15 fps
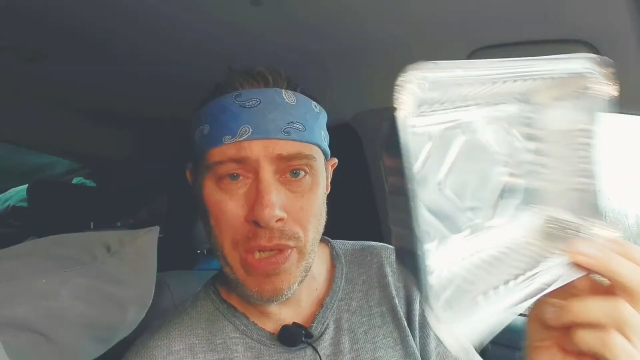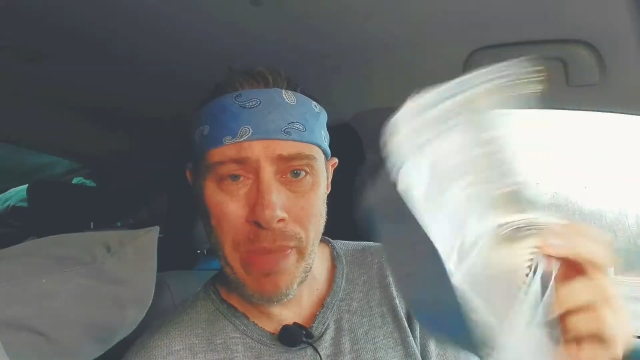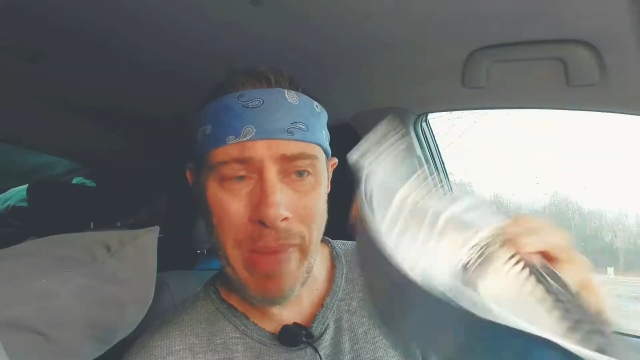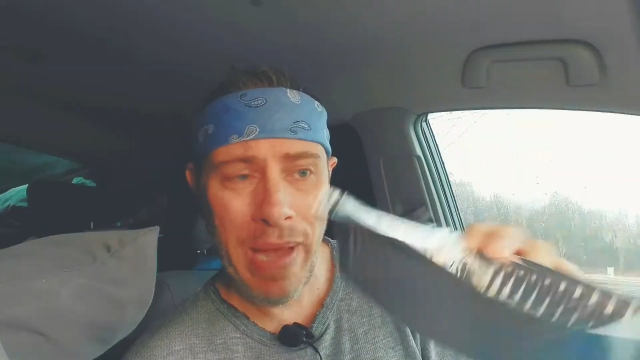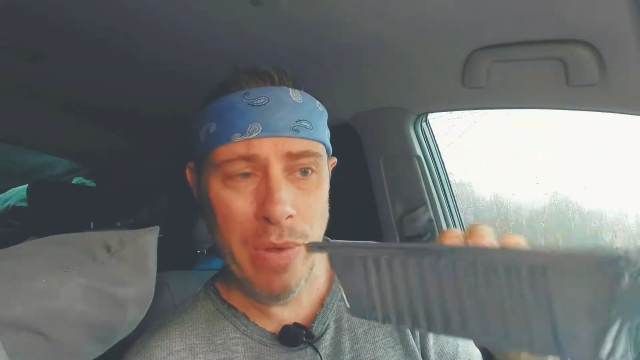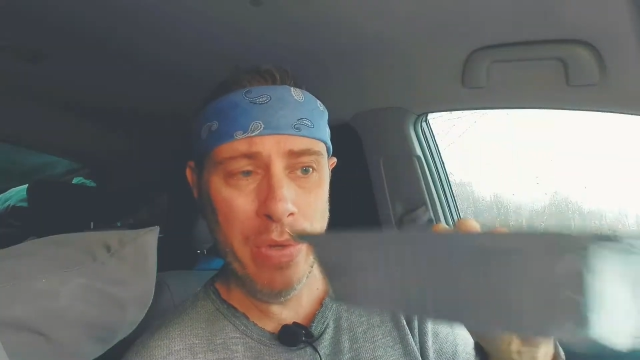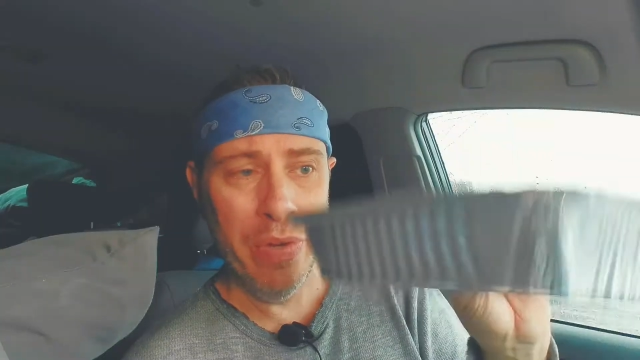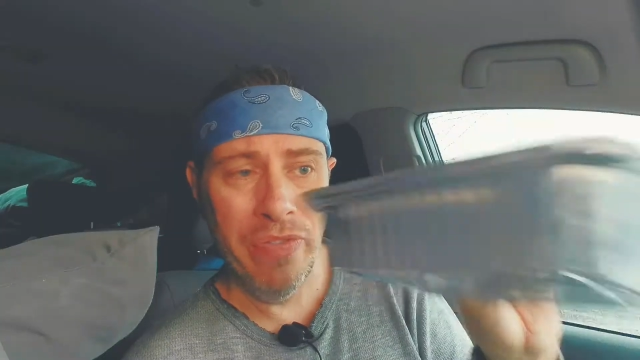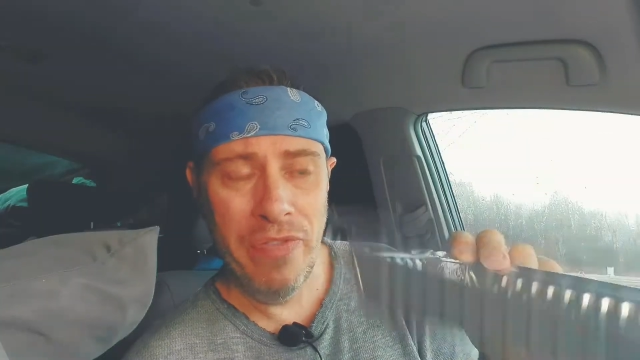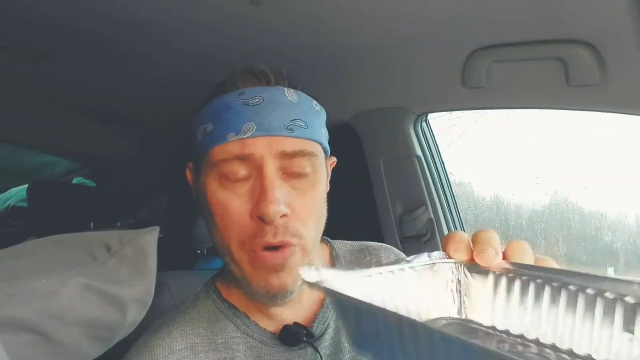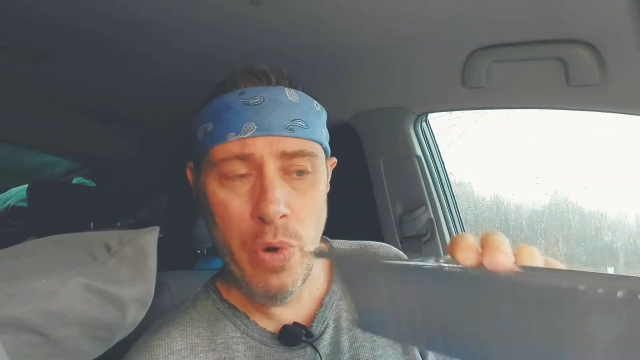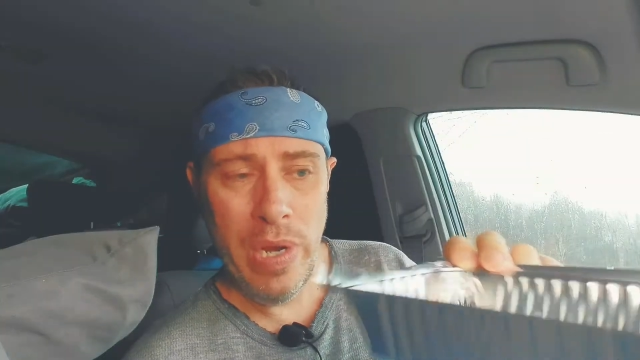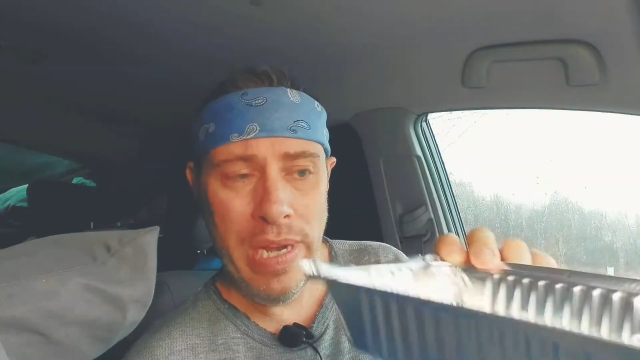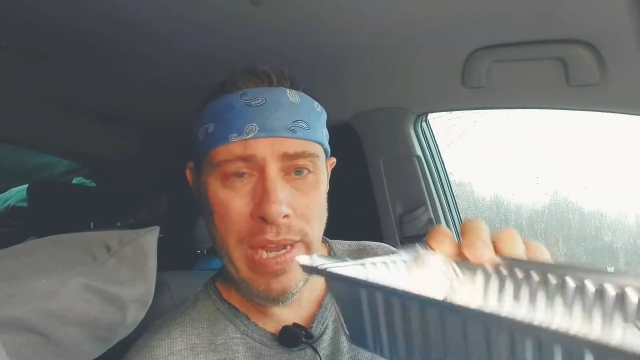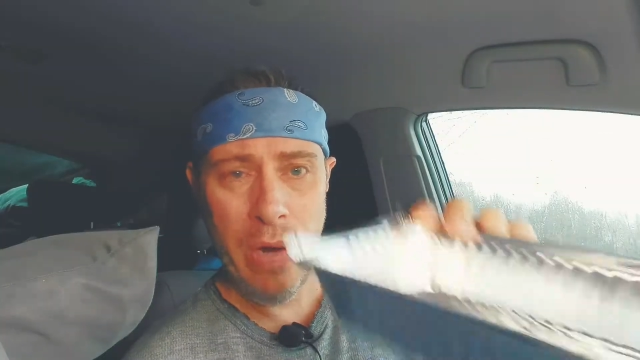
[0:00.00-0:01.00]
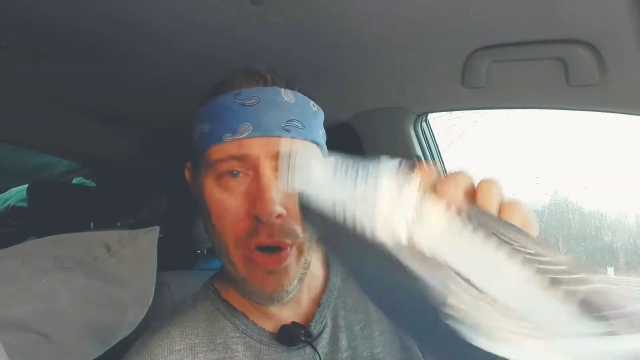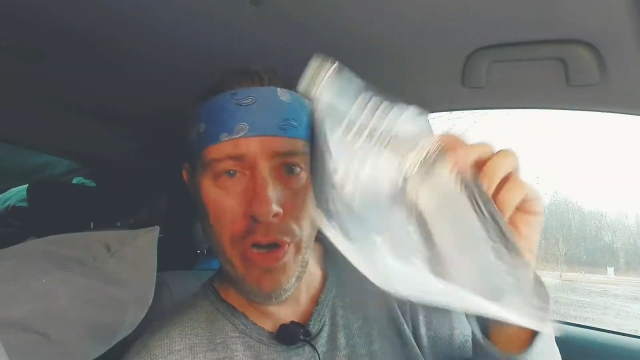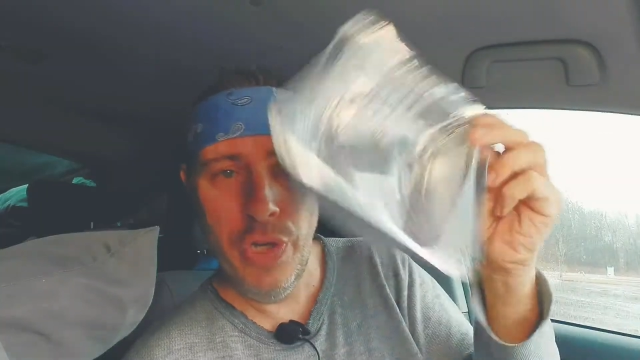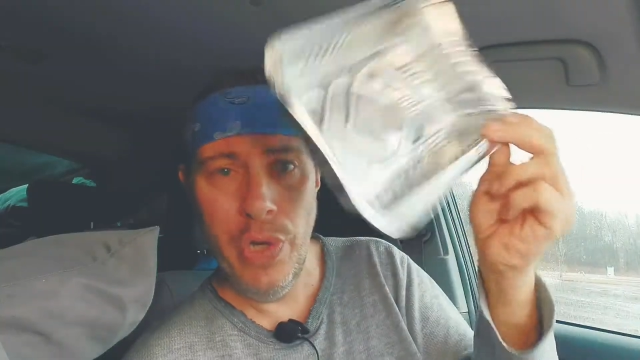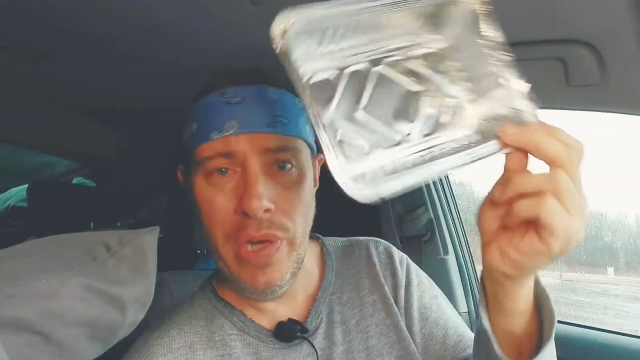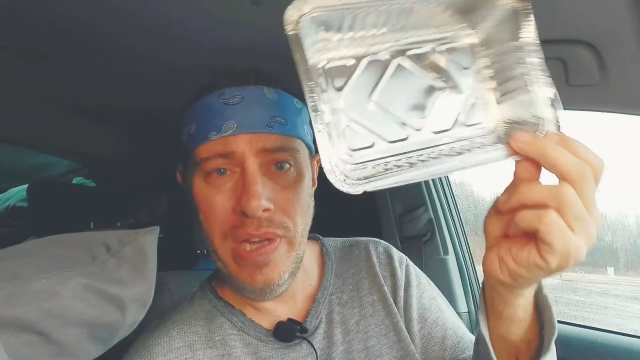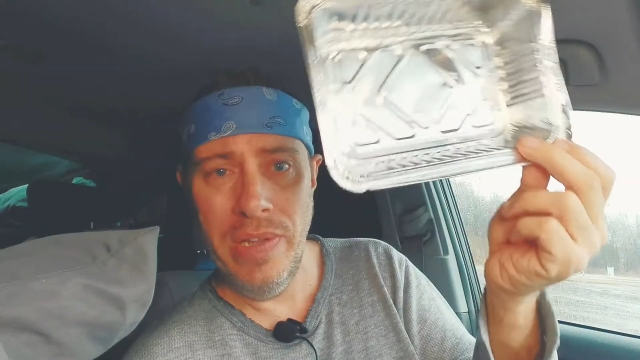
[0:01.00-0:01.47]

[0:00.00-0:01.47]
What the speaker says: amount of food in here, as you could